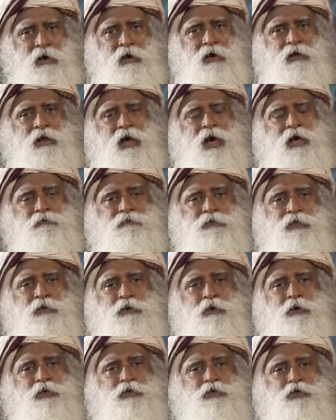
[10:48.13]
or are we
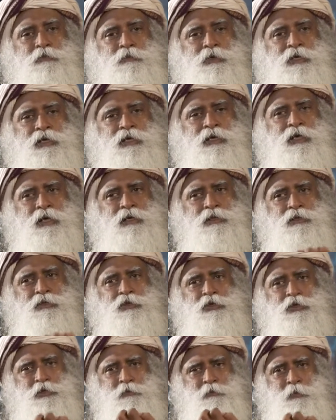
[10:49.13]
going to be
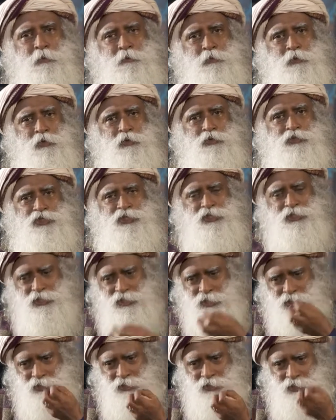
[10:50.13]
those people who are
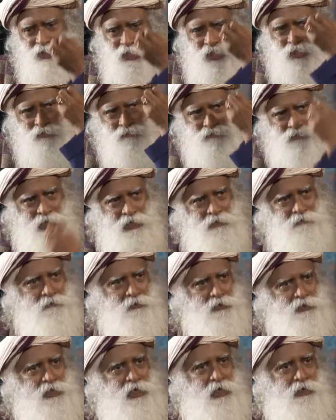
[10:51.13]
just shit scared of life
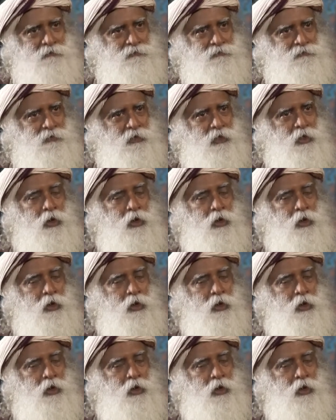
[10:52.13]
itself